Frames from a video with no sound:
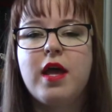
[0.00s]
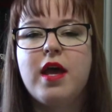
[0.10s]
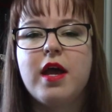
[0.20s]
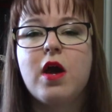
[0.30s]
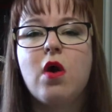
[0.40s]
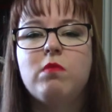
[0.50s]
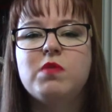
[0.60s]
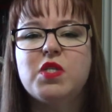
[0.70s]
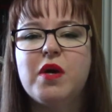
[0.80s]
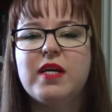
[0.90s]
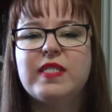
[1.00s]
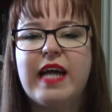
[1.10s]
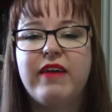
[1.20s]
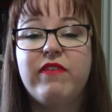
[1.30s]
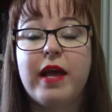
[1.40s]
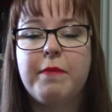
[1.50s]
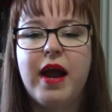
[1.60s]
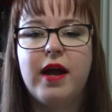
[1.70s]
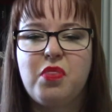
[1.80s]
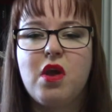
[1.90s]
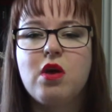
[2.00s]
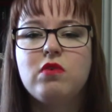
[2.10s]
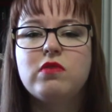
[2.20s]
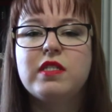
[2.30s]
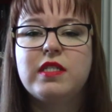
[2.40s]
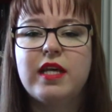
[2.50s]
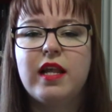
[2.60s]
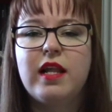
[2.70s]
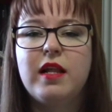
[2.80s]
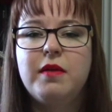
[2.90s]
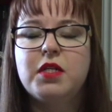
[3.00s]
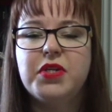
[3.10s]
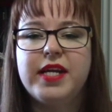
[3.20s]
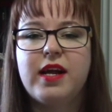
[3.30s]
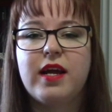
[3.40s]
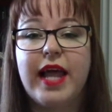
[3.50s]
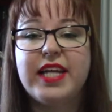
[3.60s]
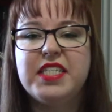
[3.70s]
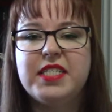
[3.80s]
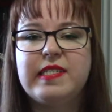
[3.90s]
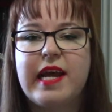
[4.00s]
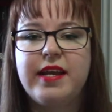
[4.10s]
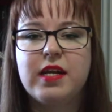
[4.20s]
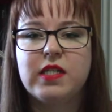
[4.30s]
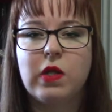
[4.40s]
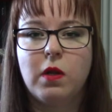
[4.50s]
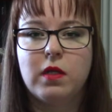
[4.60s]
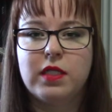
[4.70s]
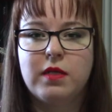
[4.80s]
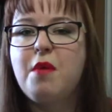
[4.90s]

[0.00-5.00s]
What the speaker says: home to her stifling parents, who still treat her like she's 10 years old.